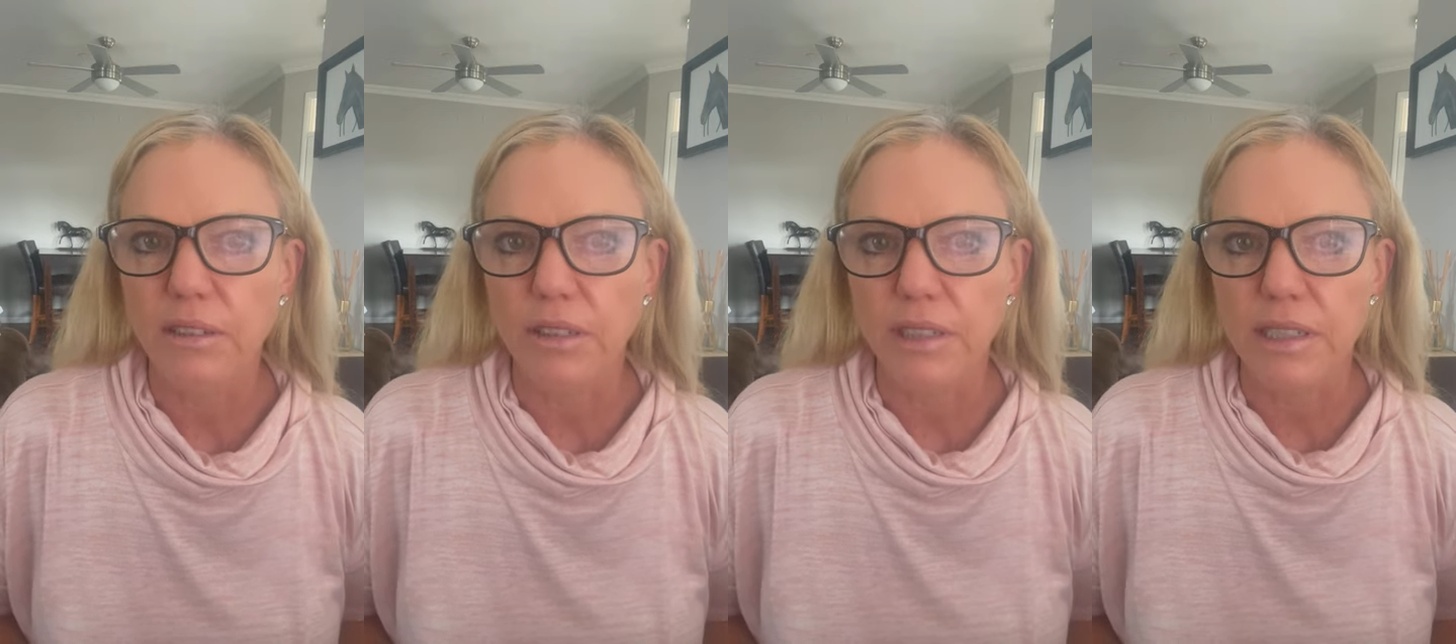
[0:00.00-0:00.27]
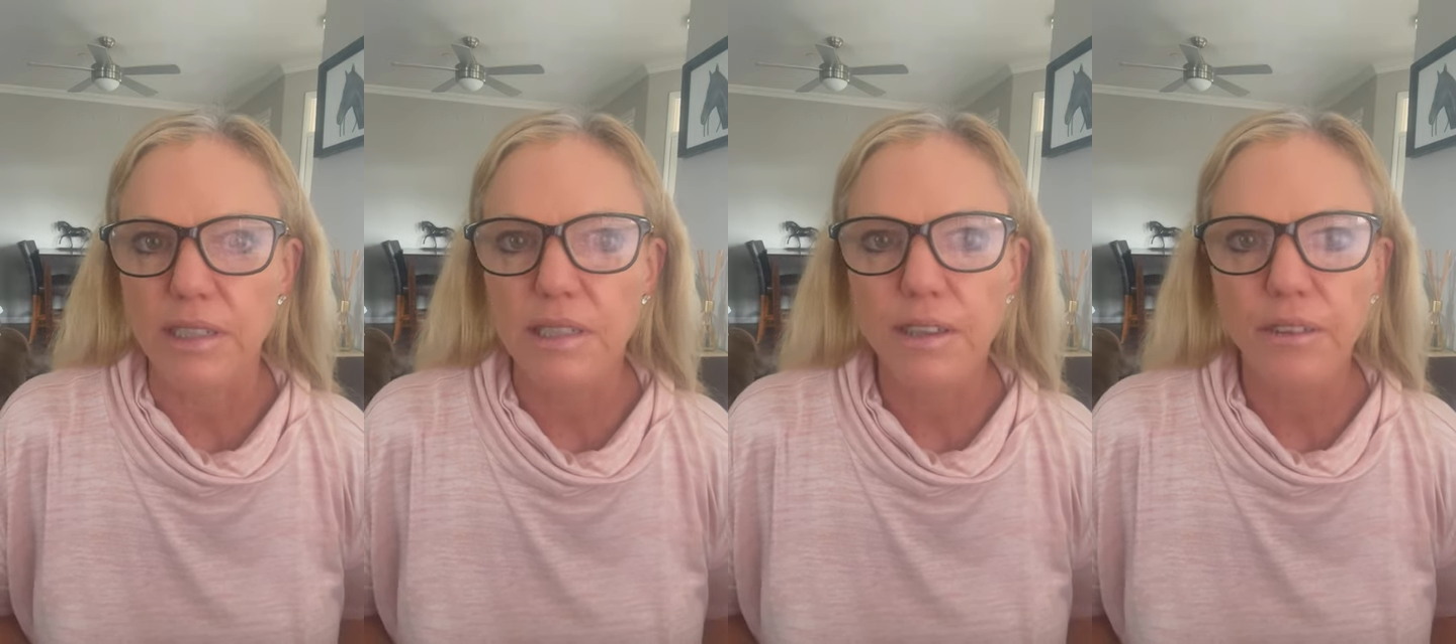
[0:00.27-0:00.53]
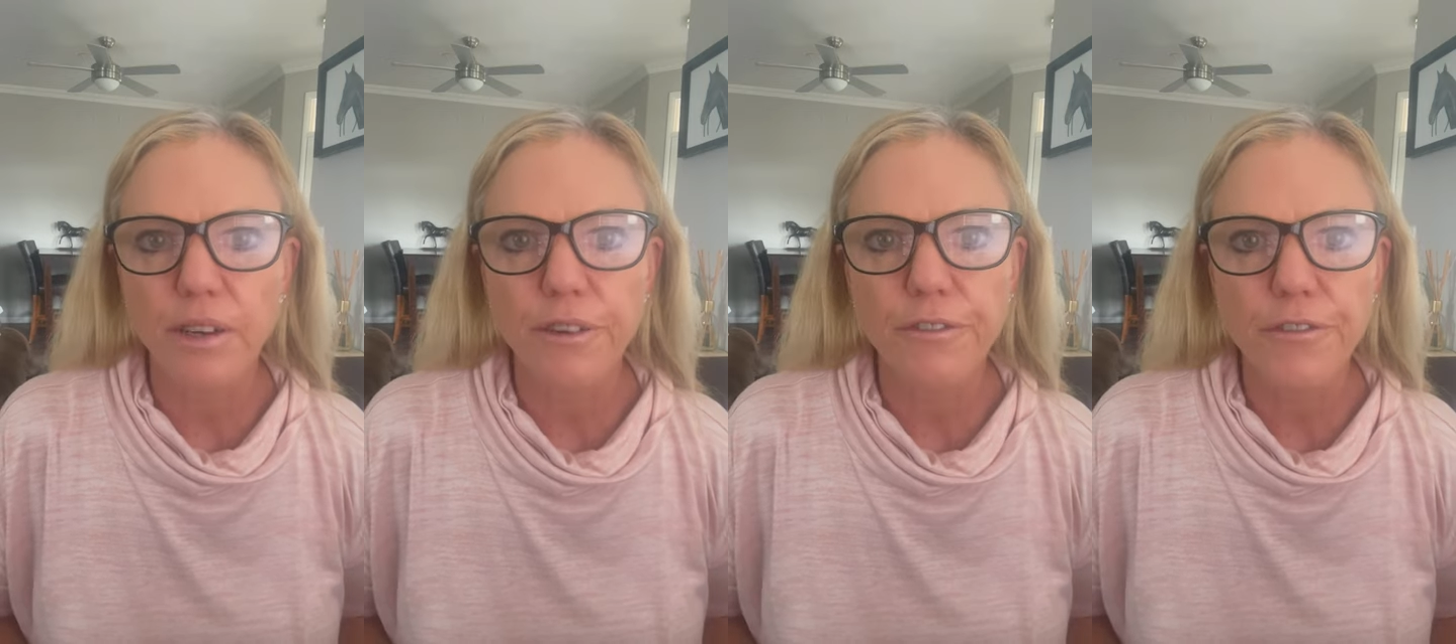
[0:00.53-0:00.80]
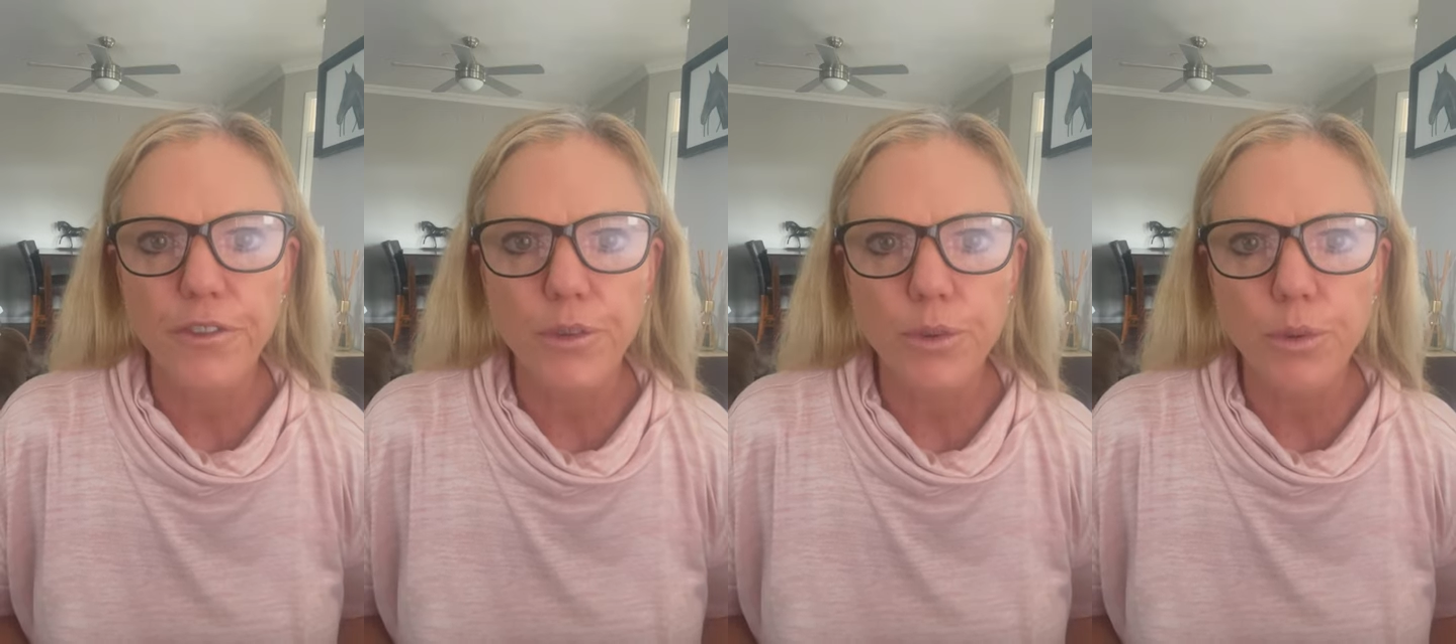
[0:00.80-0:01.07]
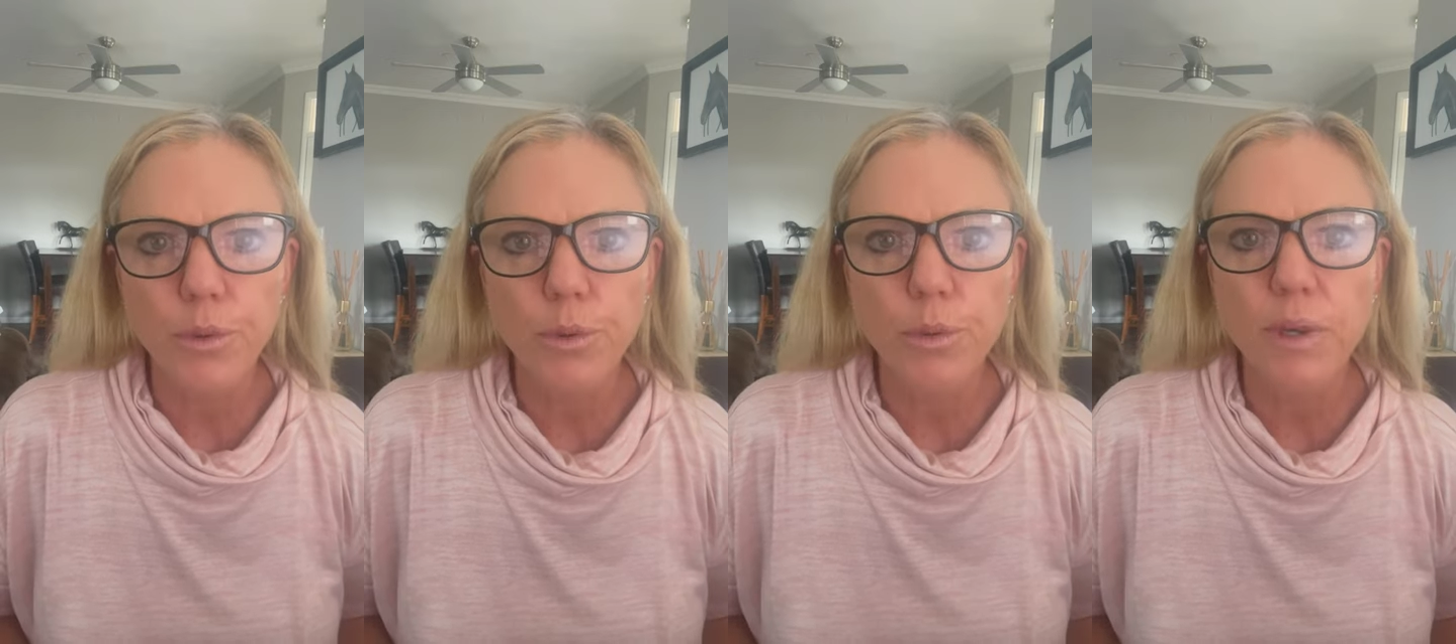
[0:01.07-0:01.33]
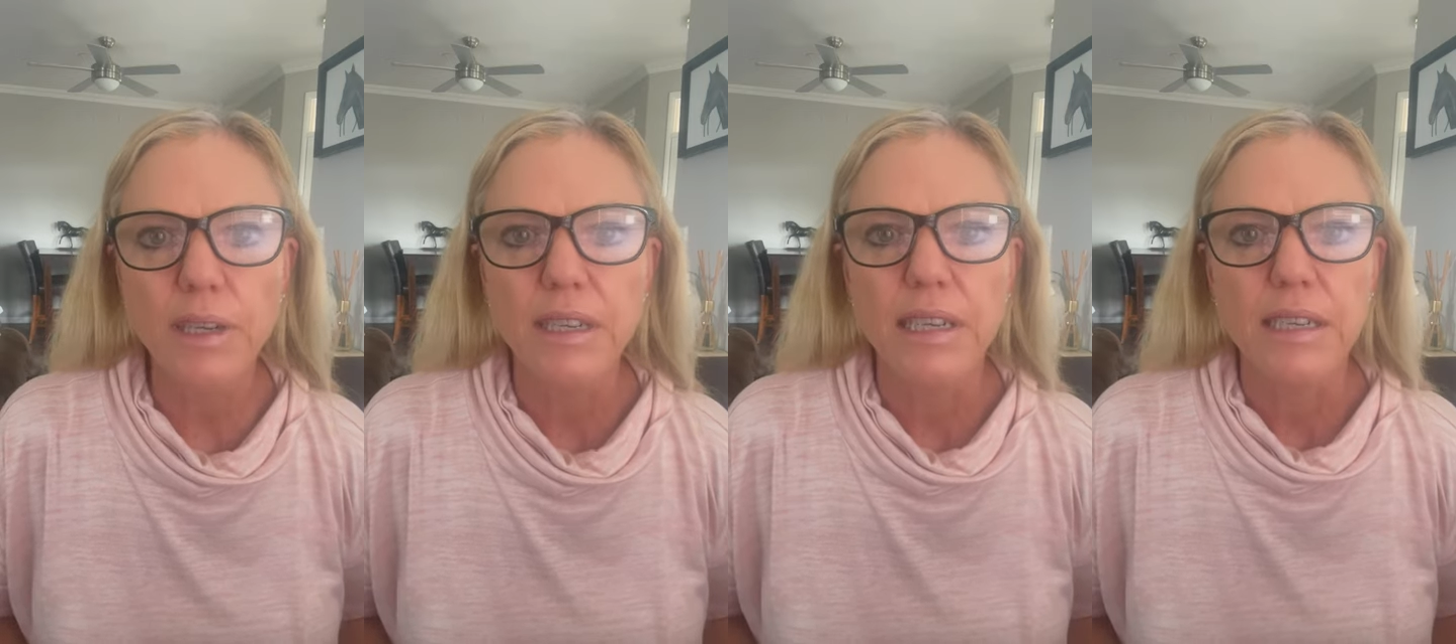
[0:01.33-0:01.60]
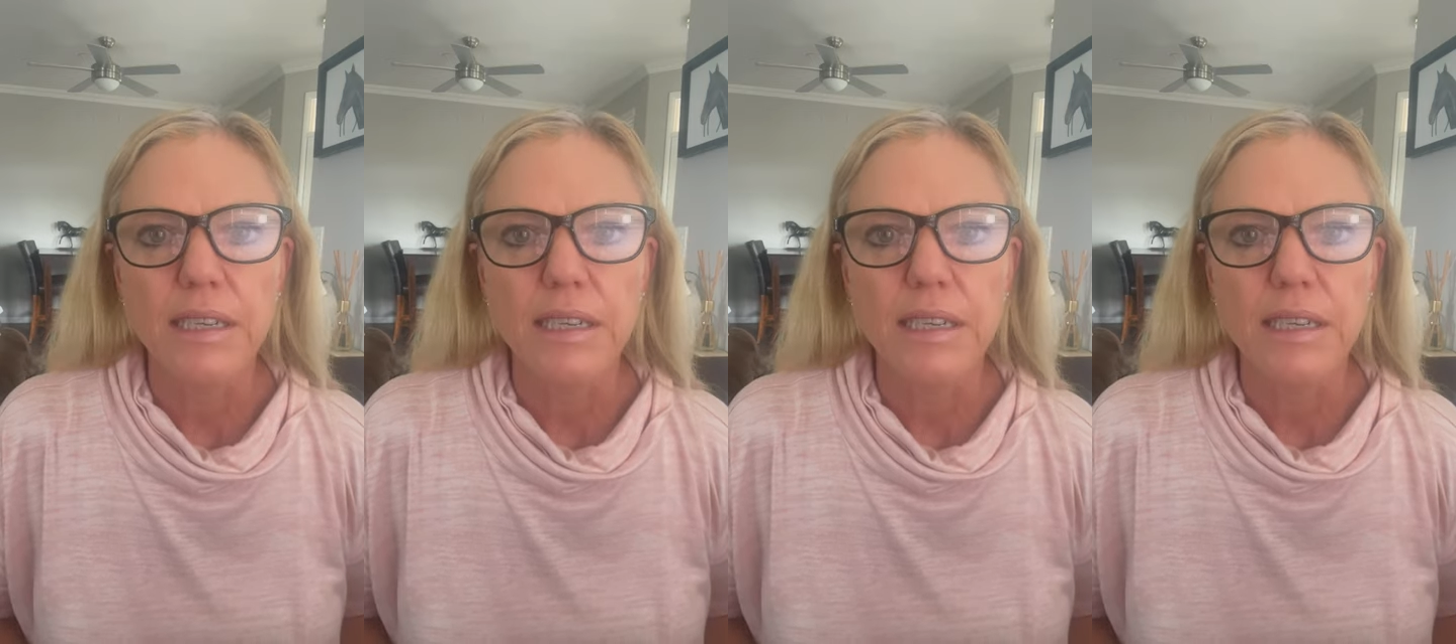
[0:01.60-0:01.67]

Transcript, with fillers: illness, there are a few